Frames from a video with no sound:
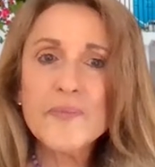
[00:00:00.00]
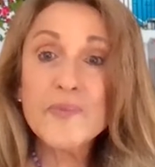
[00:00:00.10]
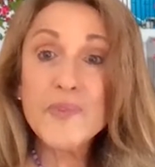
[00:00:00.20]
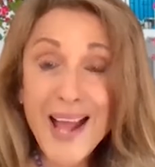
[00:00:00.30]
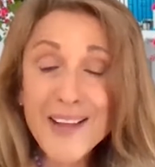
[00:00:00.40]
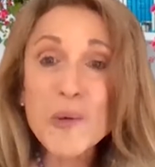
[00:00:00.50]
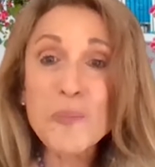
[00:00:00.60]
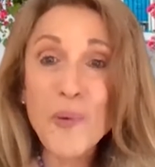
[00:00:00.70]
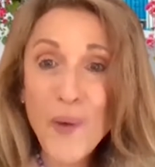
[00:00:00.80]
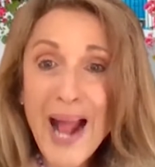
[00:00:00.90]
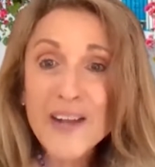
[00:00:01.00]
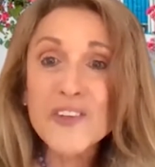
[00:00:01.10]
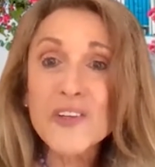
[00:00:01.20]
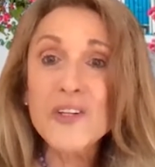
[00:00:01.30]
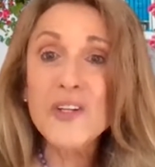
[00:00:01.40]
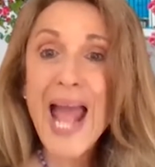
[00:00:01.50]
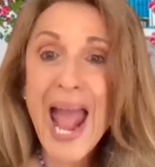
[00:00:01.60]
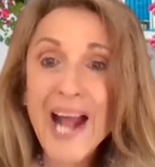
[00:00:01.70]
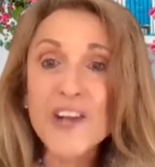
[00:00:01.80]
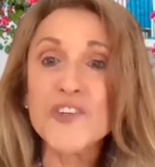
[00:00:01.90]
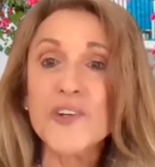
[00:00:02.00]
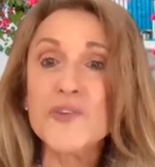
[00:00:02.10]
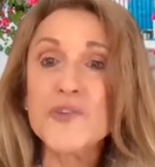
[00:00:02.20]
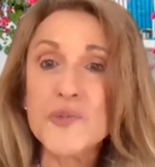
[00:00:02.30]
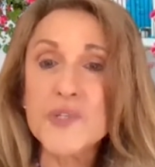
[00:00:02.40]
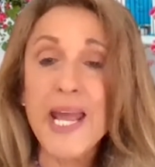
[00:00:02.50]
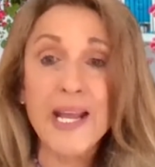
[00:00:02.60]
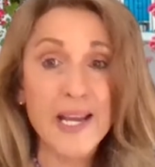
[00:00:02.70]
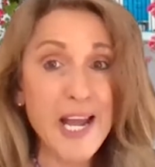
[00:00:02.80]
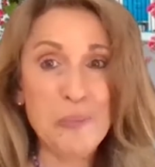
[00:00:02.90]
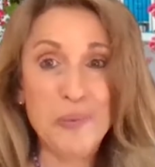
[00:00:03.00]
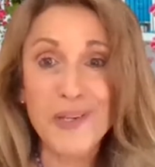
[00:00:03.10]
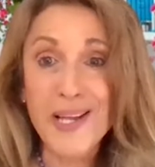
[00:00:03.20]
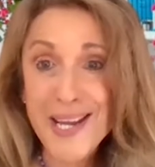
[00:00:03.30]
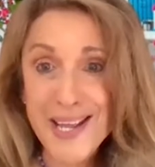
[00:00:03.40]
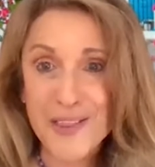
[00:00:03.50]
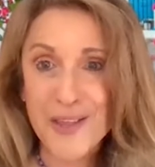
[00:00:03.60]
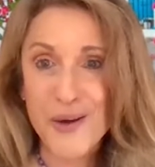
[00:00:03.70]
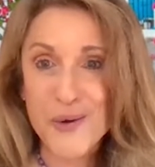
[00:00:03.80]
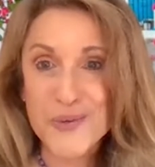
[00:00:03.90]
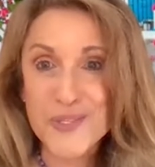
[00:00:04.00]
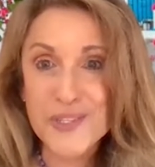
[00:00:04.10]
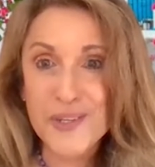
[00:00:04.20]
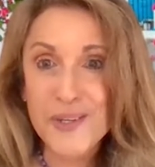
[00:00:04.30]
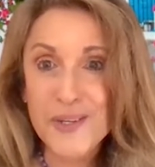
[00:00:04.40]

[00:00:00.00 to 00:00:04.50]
that's a practical action to take. And I have plenty of those.